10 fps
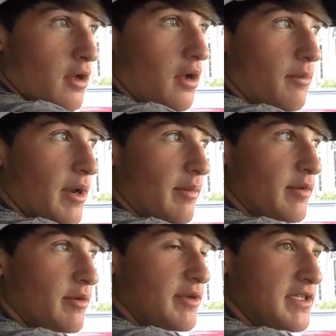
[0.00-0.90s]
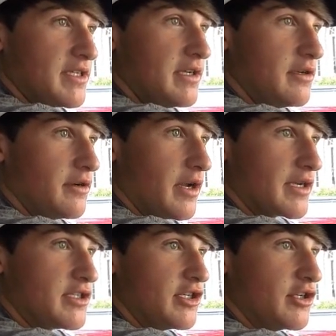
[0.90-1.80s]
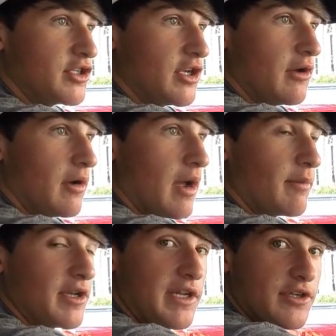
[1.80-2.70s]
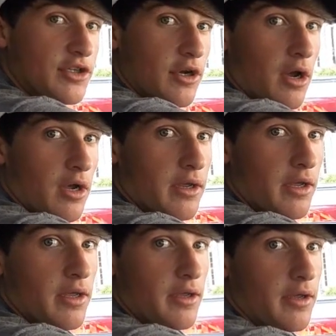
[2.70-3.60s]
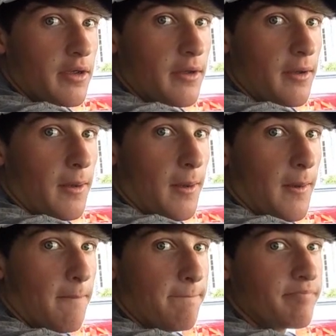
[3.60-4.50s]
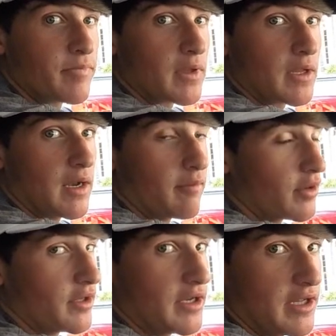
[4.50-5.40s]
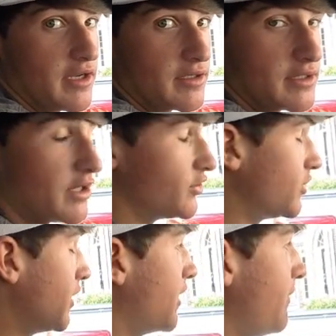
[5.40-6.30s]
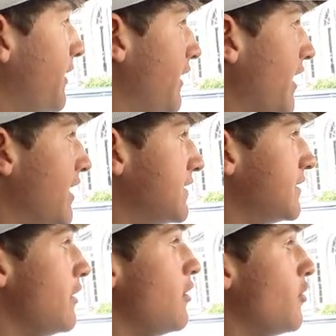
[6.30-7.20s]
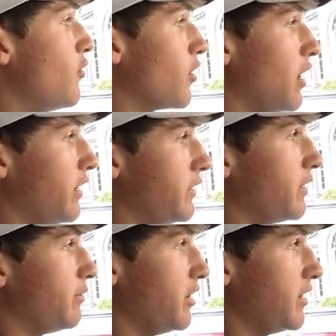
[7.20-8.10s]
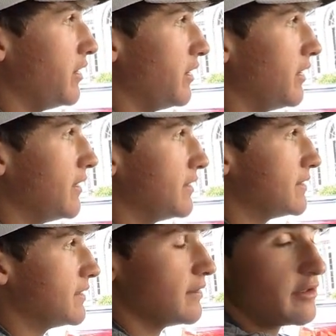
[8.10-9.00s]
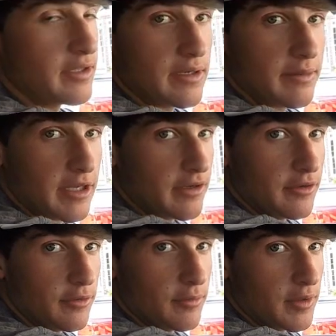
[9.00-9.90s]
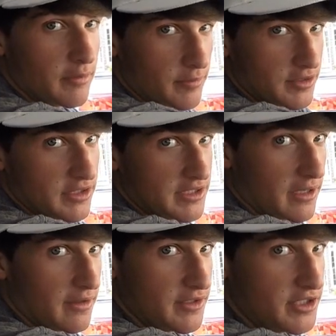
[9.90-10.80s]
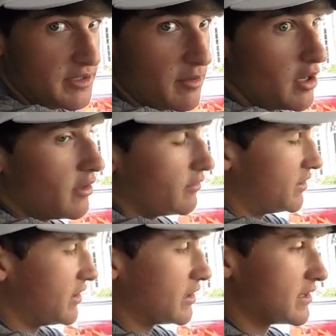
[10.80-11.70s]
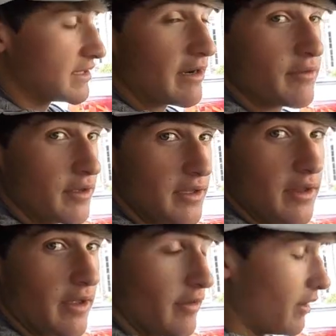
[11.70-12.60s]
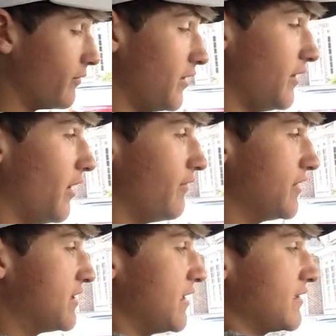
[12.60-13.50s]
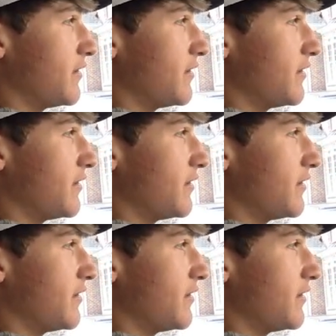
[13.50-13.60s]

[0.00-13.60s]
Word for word: Um, and I'm gonna be a senior next year, so I'm gonna need a truck. Um, and I'm probably gonna get a Tundra like my dad's or I'll end up getting his and he'll end up getting a new one and we'll just sell the Jeep, which sucks because I really love I really love this thing.